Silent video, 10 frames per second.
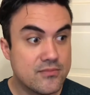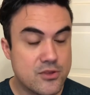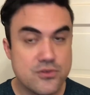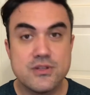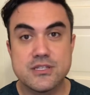
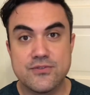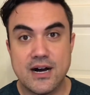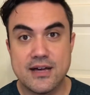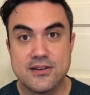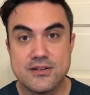Judah's
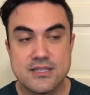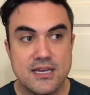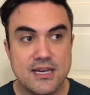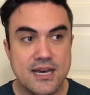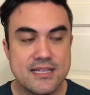fathers.
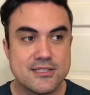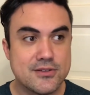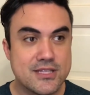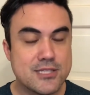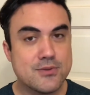And
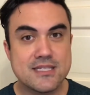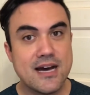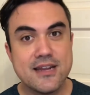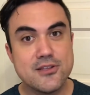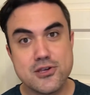so this was
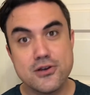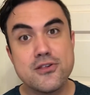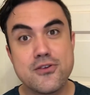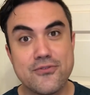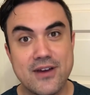not a
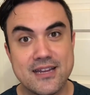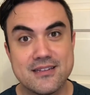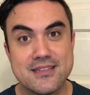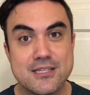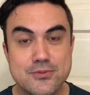church
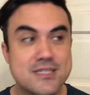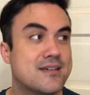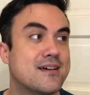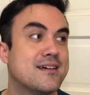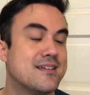friend. This was
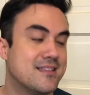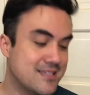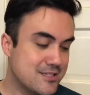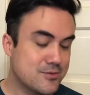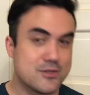a
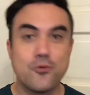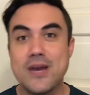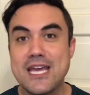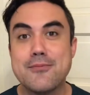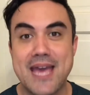
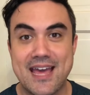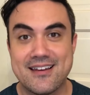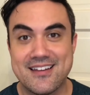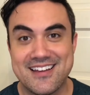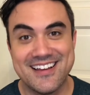wingman.